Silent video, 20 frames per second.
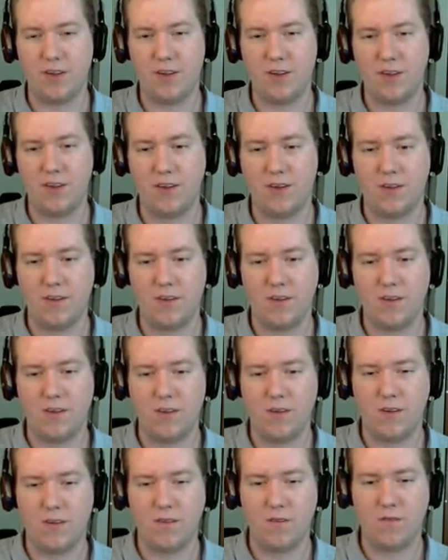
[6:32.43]

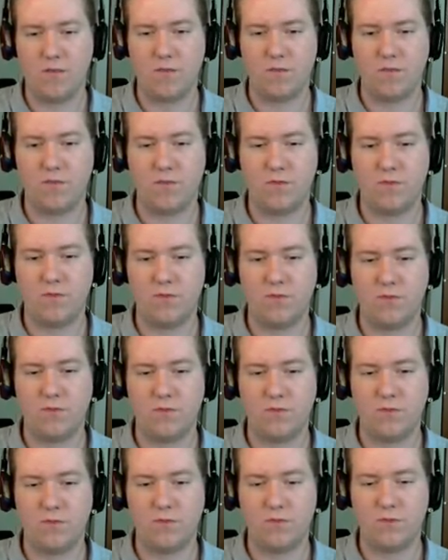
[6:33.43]

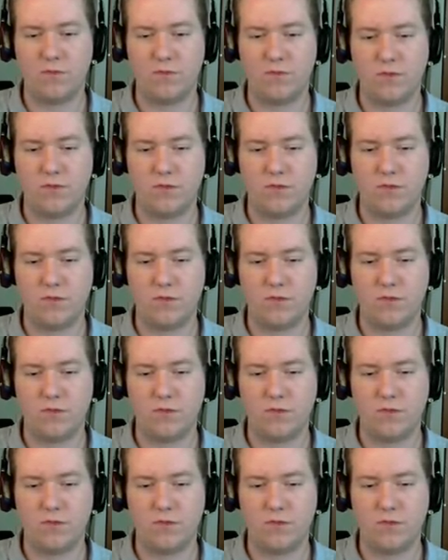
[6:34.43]
[no speech]